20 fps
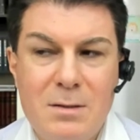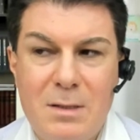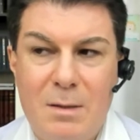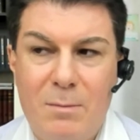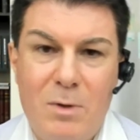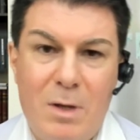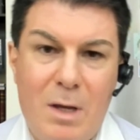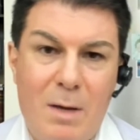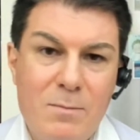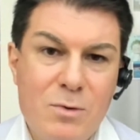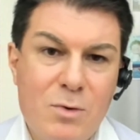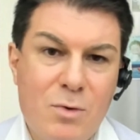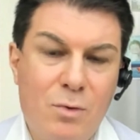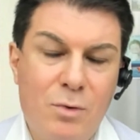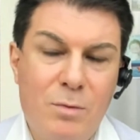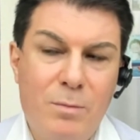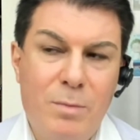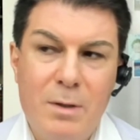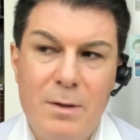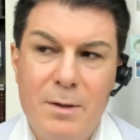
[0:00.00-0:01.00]
sometimes
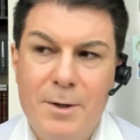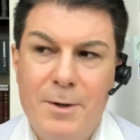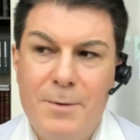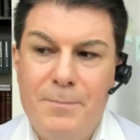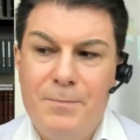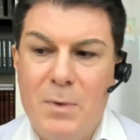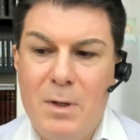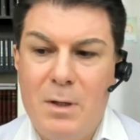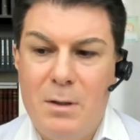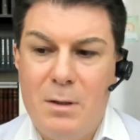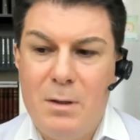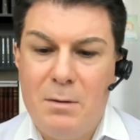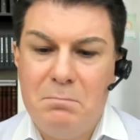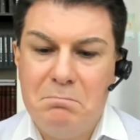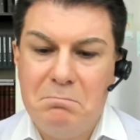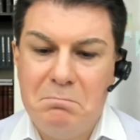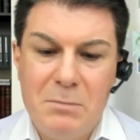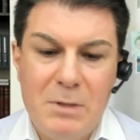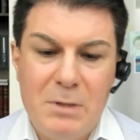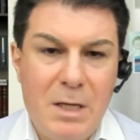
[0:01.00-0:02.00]
could be
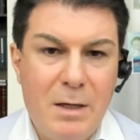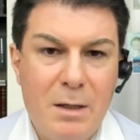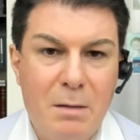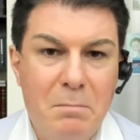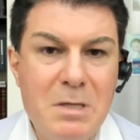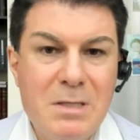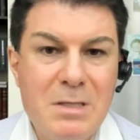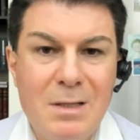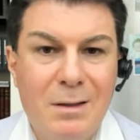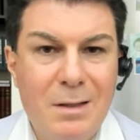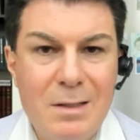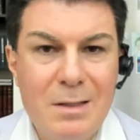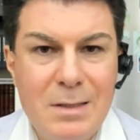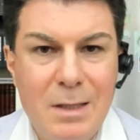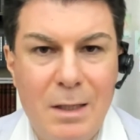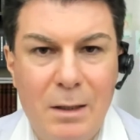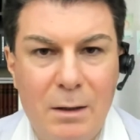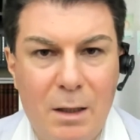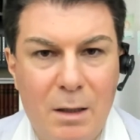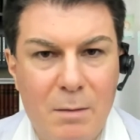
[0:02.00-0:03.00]
like
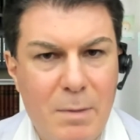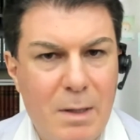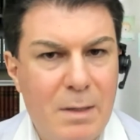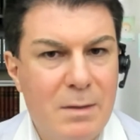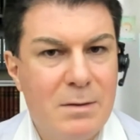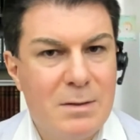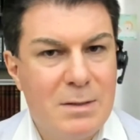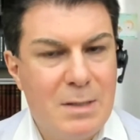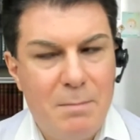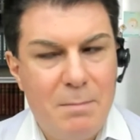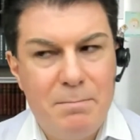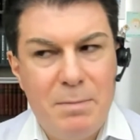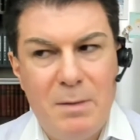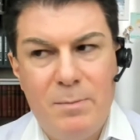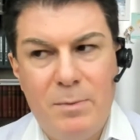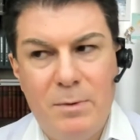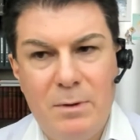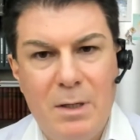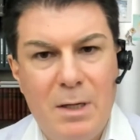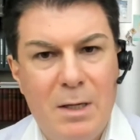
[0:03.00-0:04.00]
misunderstanding, but some
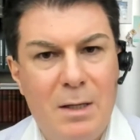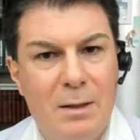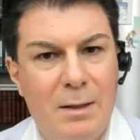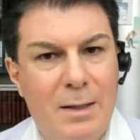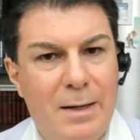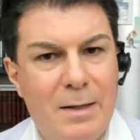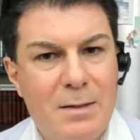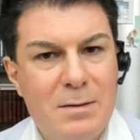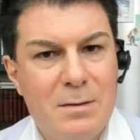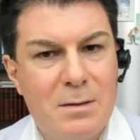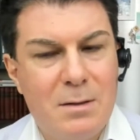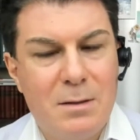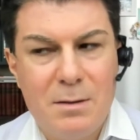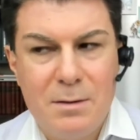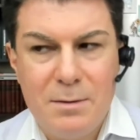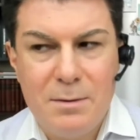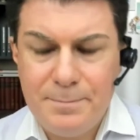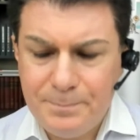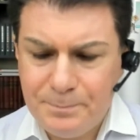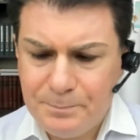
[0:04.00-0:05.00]
people likes
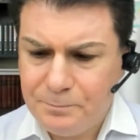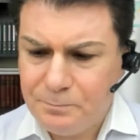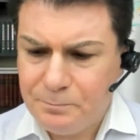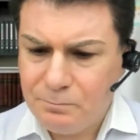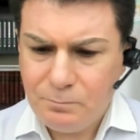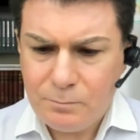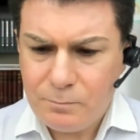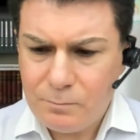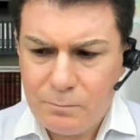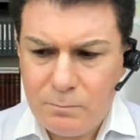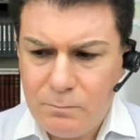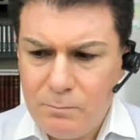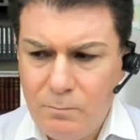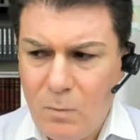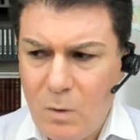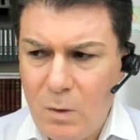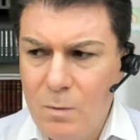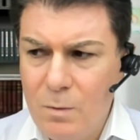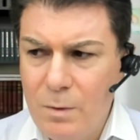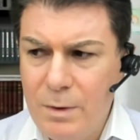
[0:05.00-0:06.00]

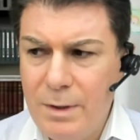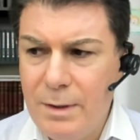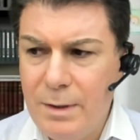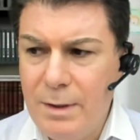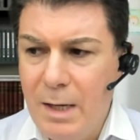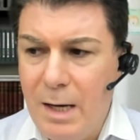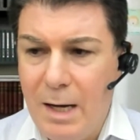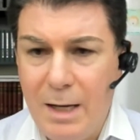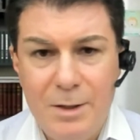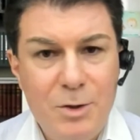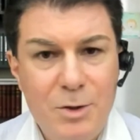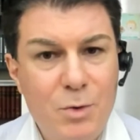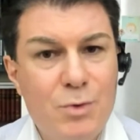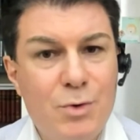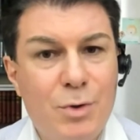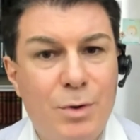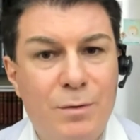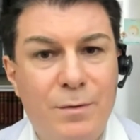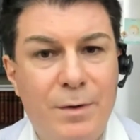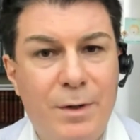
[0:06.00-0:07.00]
very
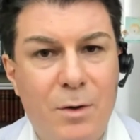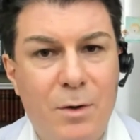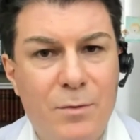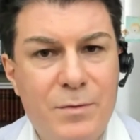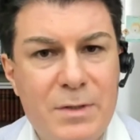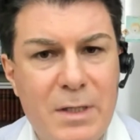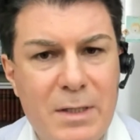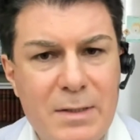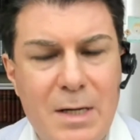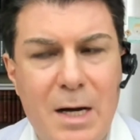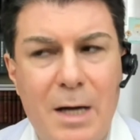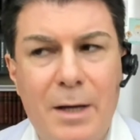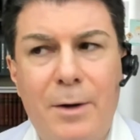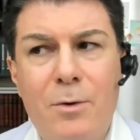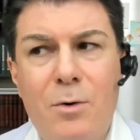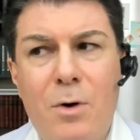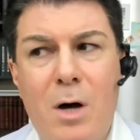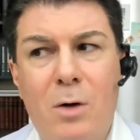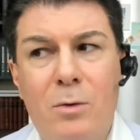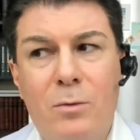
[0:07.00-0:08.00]
unusual way of sex. I
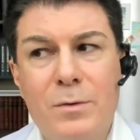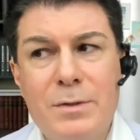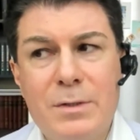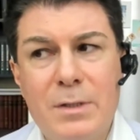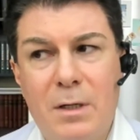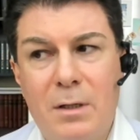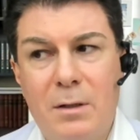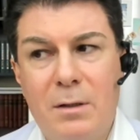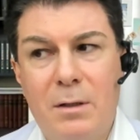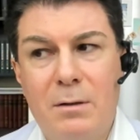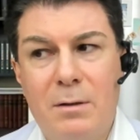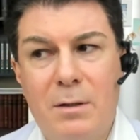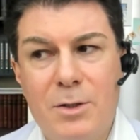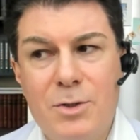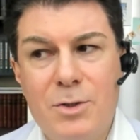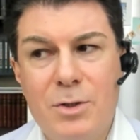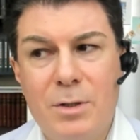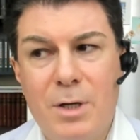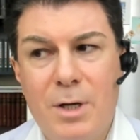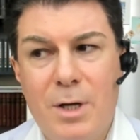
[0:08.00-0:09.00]
don't know how to say it in
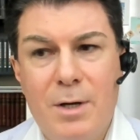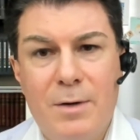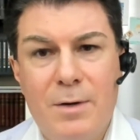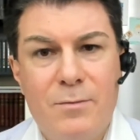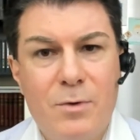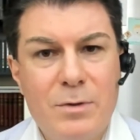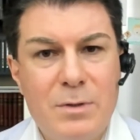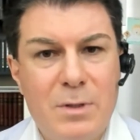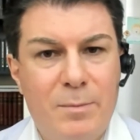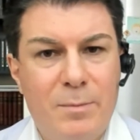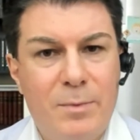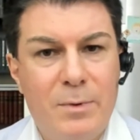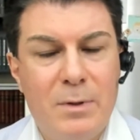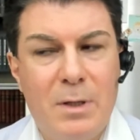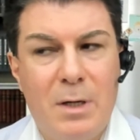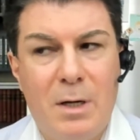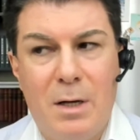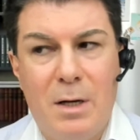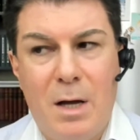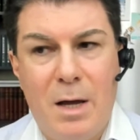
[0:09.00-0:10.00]
Russian. For example,
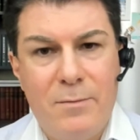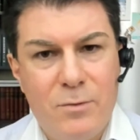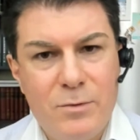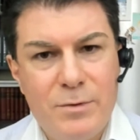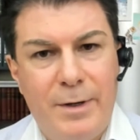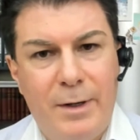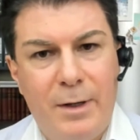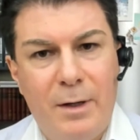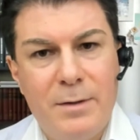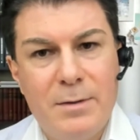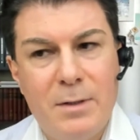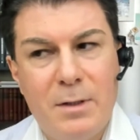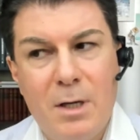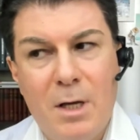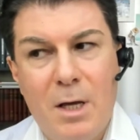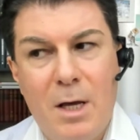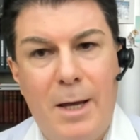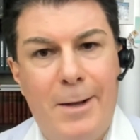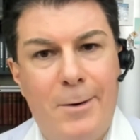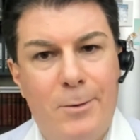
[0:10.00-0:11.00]
I was reading that
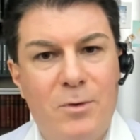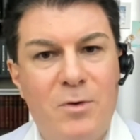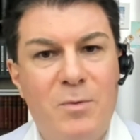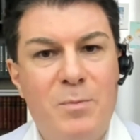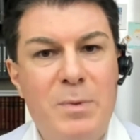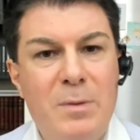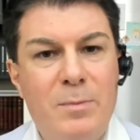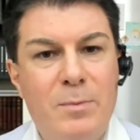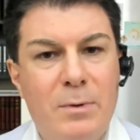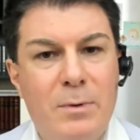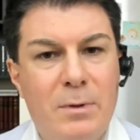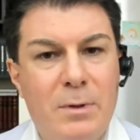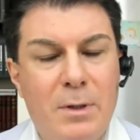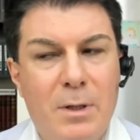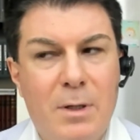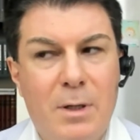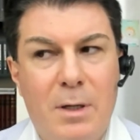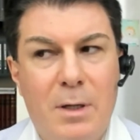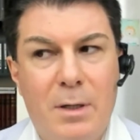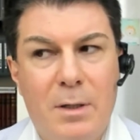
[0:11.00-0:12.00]
a lot of people
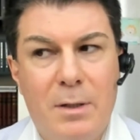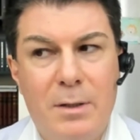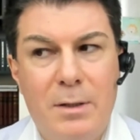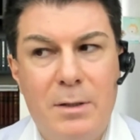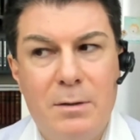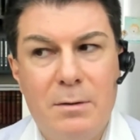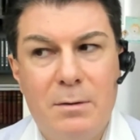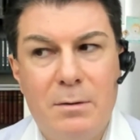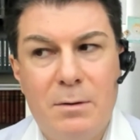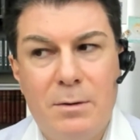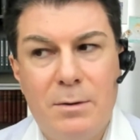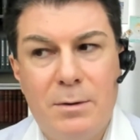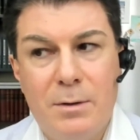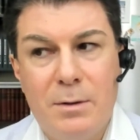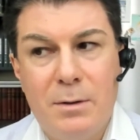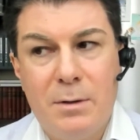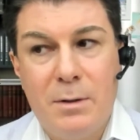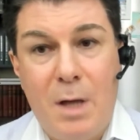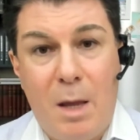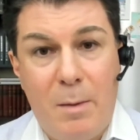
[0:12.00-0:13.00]
in
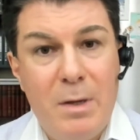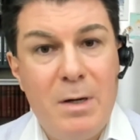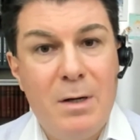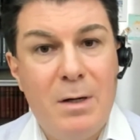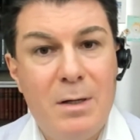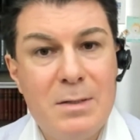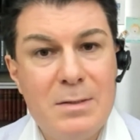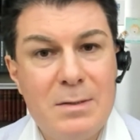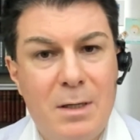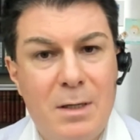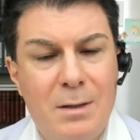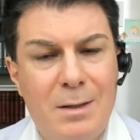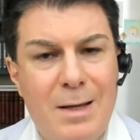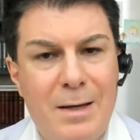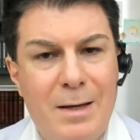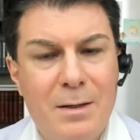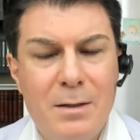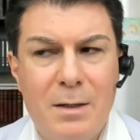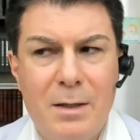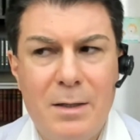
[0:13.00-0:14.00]
America, they
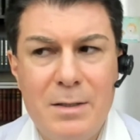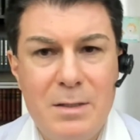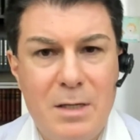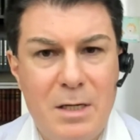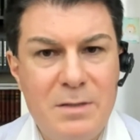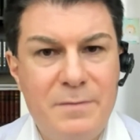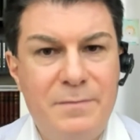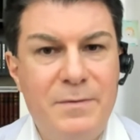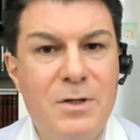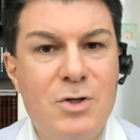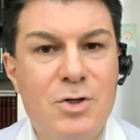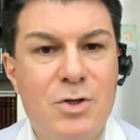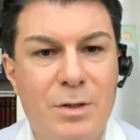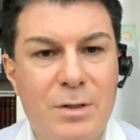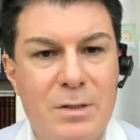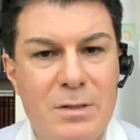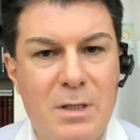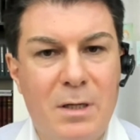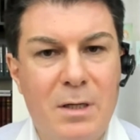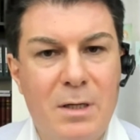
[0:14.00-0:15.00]
like asphyxiation.